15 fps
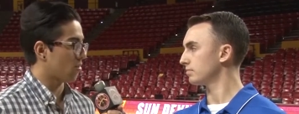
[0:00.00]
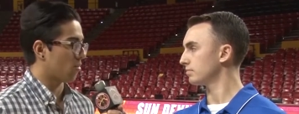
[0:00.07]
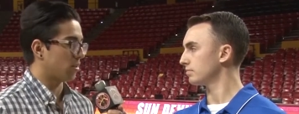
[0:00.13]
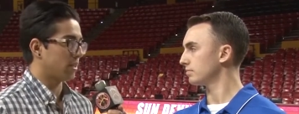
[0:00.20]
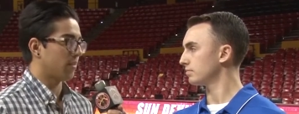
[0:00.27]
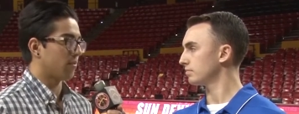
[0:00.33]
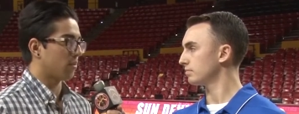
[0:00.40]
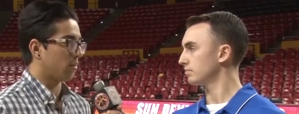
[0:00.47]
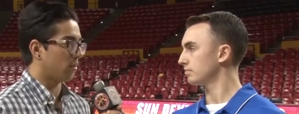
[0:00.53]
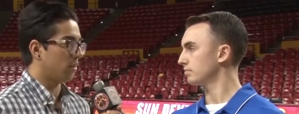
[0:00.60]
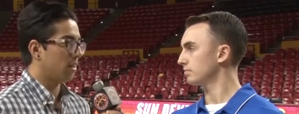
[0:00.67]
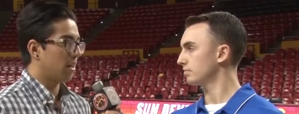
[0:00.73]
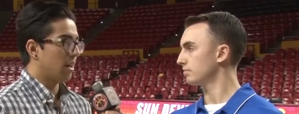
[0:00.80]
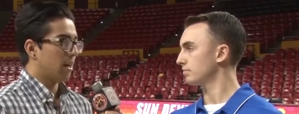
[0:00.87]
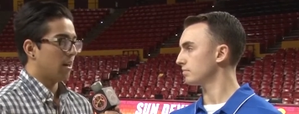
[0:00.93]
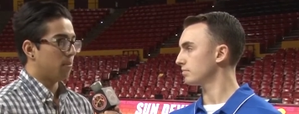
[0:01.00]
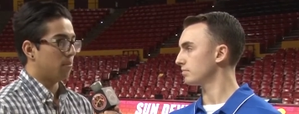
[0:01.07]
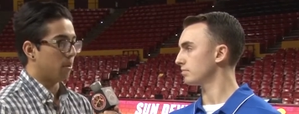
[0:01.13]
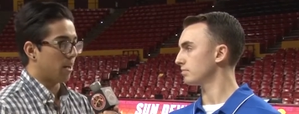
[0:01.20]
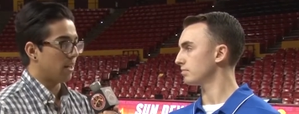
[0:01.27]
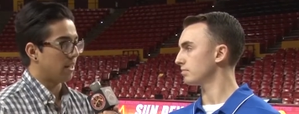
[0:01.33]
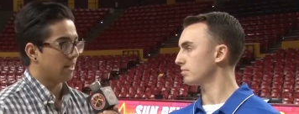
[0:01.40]
Speaker 1: or difficult,
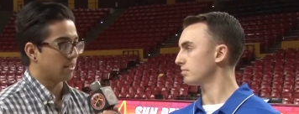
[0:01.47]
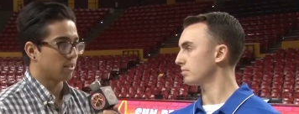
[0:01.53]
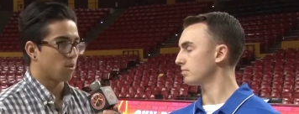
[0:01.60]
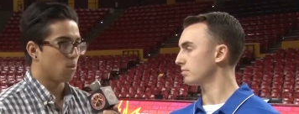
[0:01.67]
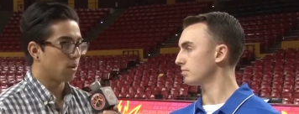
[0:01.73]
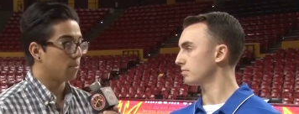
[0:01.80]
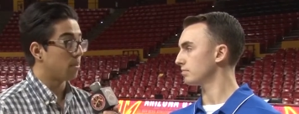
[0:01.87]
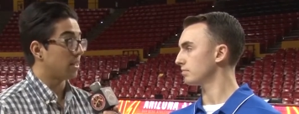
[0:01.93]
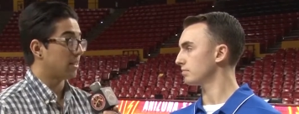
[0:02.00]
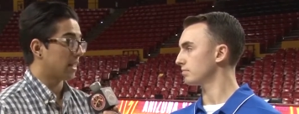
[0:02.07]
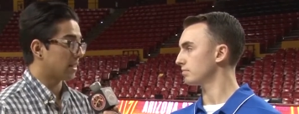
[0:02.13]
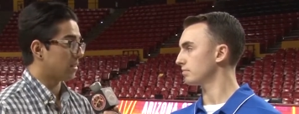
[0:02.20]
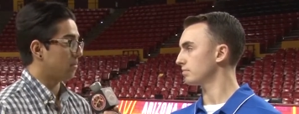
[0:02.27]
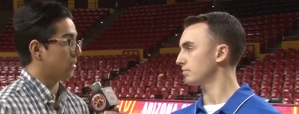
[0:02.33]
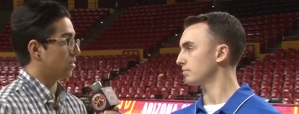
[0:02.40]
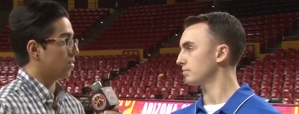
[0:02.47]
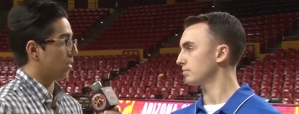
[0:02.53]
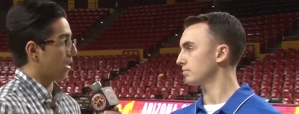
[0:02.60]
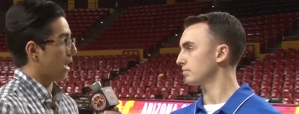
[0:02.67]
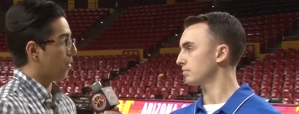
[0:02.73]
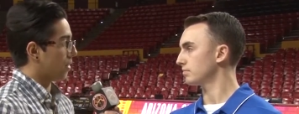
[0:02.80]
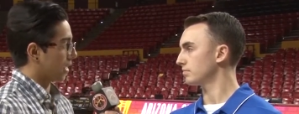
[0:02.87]
but it's going to be a testament
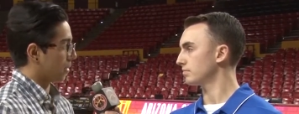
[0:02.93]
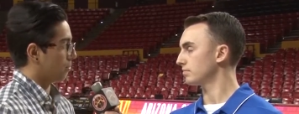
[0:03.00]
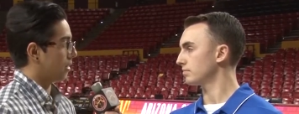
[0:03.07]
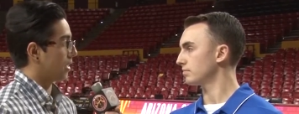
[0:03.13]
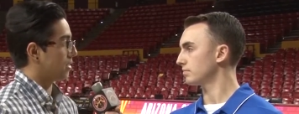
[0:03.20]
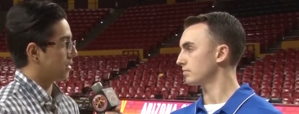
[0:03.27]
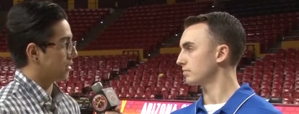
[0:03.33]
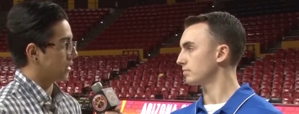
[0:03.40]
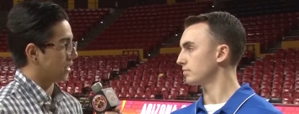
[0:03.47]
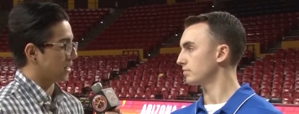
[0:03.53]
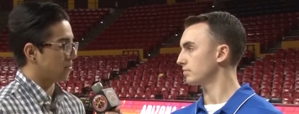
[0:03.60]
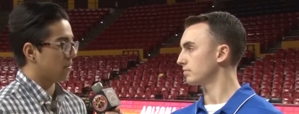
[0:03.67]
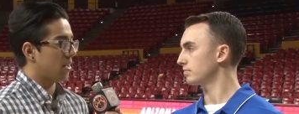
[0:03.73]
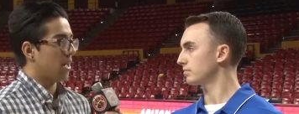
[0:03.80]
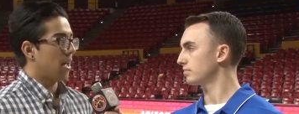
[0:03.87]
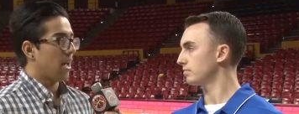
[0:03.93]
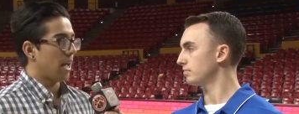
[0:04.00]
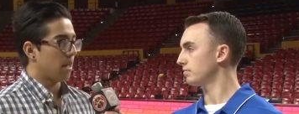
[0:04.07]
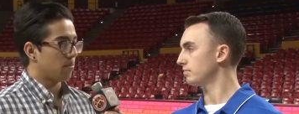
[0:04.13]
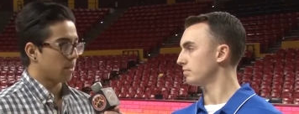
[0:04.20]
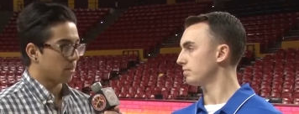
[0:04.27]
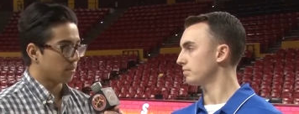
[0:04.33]
to how they can play as a team
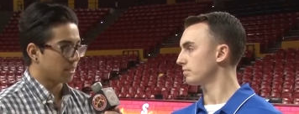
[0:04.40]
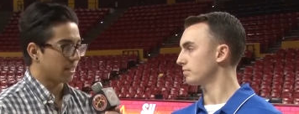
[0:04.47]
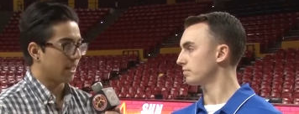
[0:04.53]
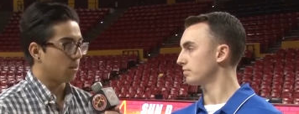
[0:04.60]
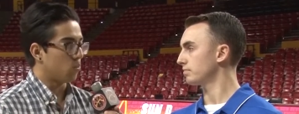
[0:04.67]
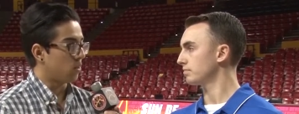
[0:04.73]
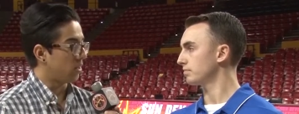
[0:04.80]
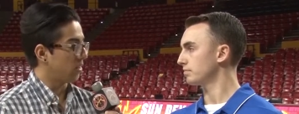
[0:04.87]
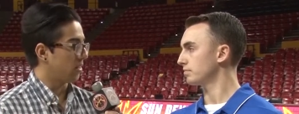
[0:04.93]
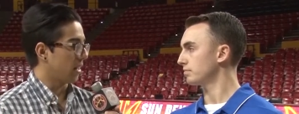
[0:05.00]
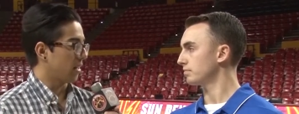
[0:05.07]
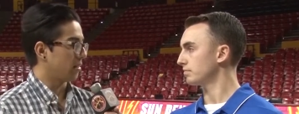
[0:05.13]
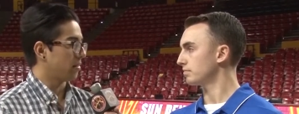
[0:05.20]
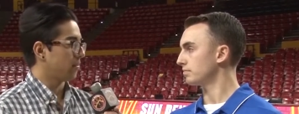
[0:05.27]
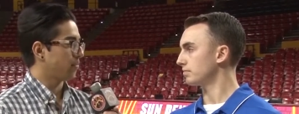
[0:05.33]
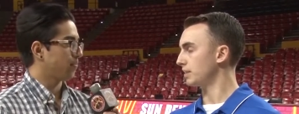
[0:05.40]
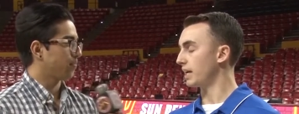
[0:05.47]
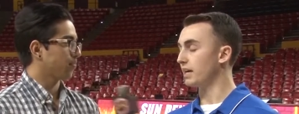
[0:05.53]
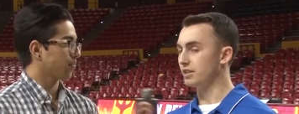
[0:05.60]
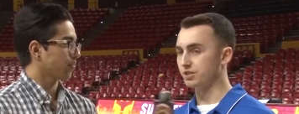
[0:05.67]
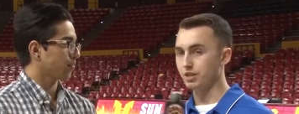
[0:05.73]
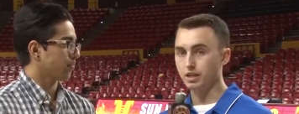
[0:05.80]
and be able to get a win in the end.
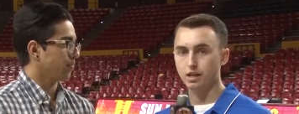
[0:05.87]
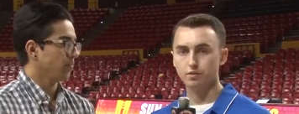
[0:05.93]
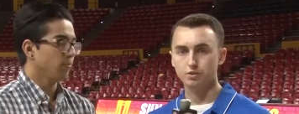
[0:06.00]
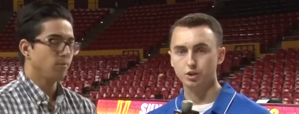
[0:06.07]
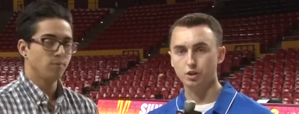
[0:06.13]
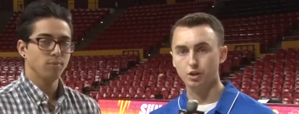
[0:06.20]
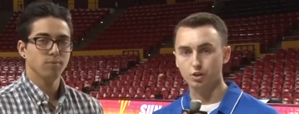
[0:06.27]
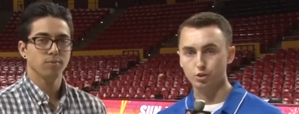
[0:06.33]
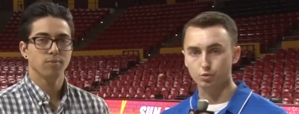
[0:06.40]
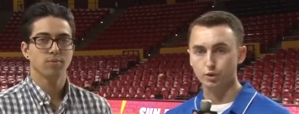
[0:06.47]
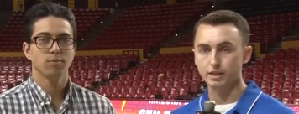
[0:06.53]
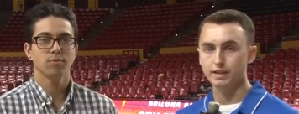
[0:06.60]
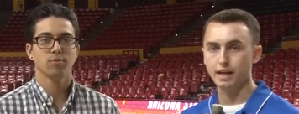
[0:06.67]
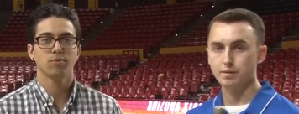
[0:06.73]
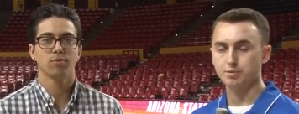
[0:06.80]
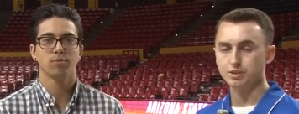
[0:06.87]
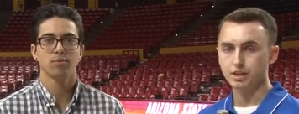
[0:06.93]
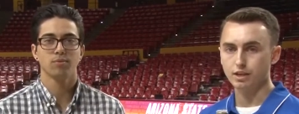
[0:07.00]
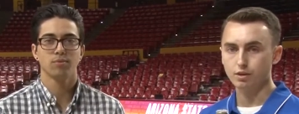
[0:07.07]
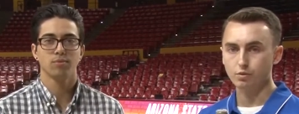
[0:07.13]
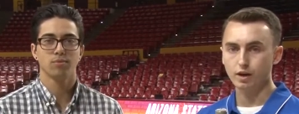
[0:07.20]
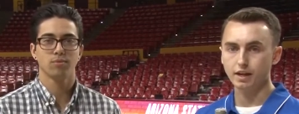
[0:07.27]
Speaker 2: Yeah, the Sun Devils on a three-game
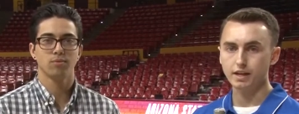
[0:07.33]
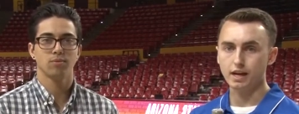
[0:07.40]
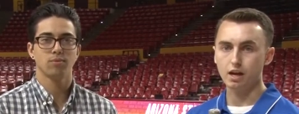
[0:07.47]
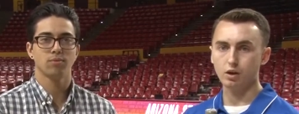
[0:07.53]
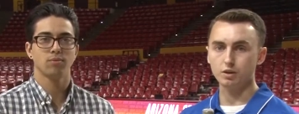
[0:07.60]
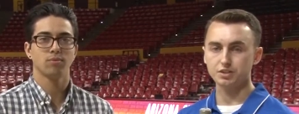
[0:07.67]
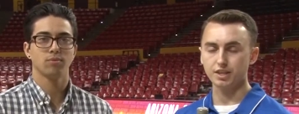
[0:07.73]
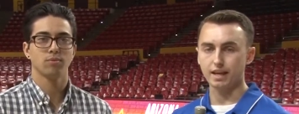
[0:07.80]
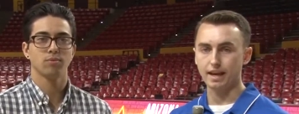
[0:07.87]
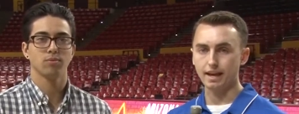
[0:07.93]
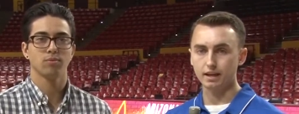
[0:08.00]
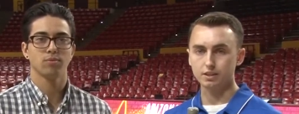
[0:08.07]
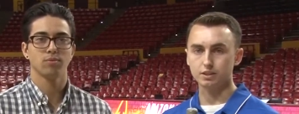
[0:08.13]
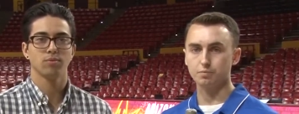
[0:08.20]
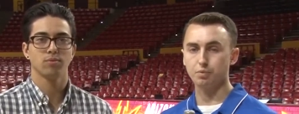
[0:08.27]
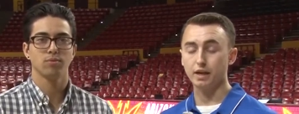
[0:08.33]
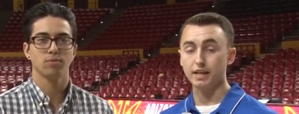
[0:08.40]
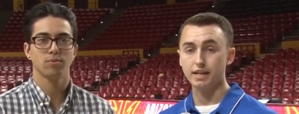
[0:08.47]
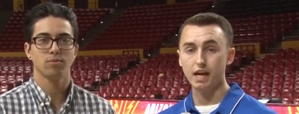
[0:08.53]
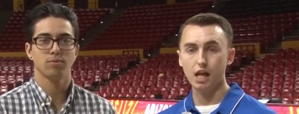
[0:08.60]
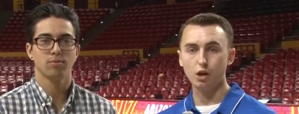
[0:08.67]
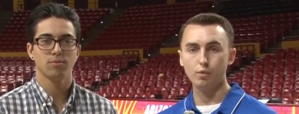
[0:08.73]
skid right now as they head in to play
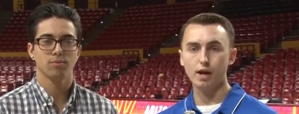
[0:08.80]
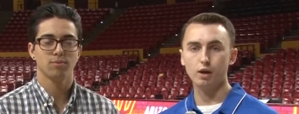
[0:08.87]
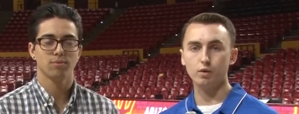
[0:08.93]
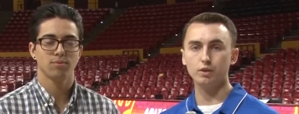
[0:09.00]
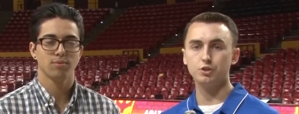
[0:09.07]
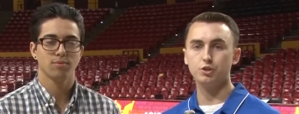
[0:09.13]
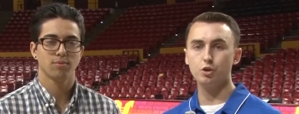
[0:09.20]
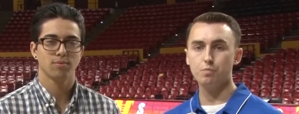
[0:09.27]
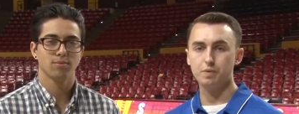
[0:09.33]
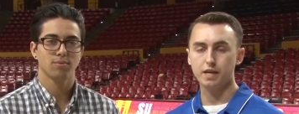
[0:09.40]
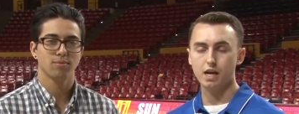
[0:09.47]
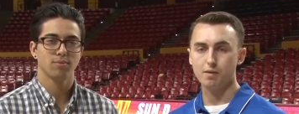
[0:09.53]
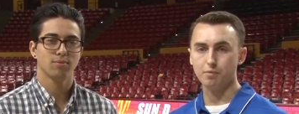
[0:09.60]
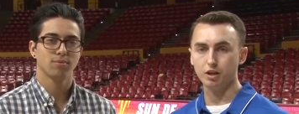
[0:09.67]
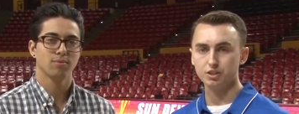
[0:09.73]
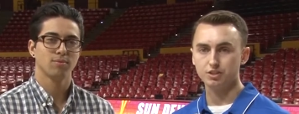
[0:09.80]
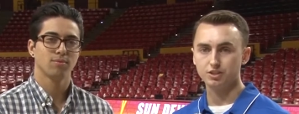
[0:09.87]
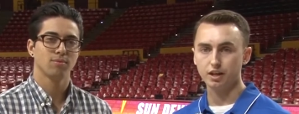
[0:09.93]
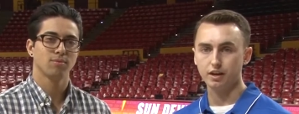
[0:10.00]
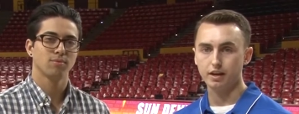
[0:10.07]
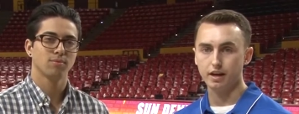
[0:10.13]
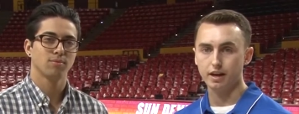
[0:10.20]
Colorado at 2 p.m. on
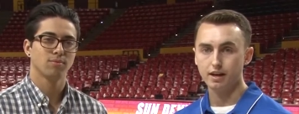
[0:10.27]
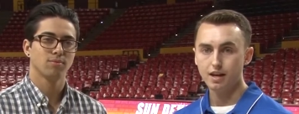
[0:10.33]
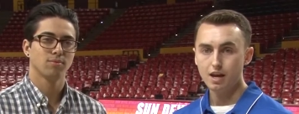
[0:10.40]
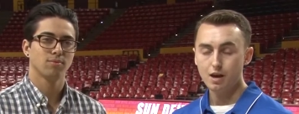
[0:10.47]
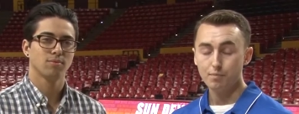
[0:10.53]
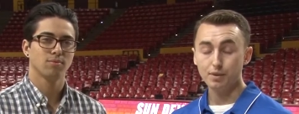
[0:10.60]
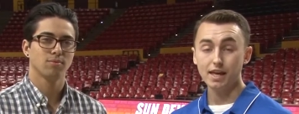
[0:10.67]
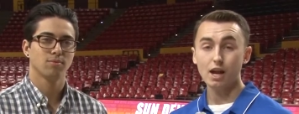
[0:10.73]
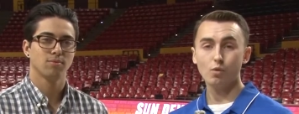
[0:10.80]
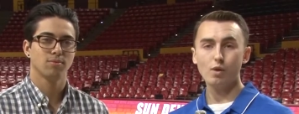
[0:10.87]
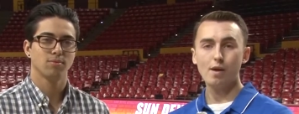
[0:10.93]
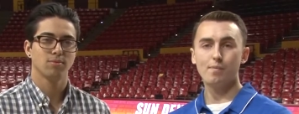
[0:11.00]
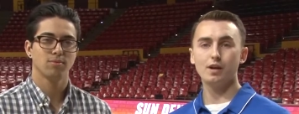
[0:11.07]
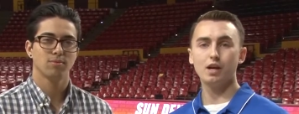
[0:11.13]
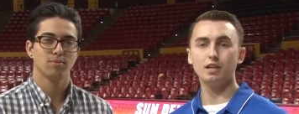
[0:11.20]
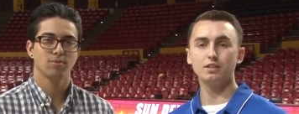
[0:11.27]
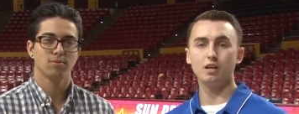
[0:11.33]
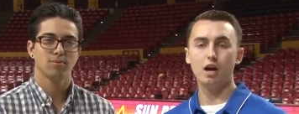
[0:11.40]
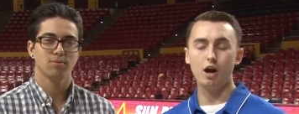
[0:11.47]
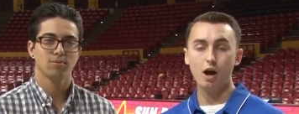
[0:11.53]
Sunday. But that'll wrap it up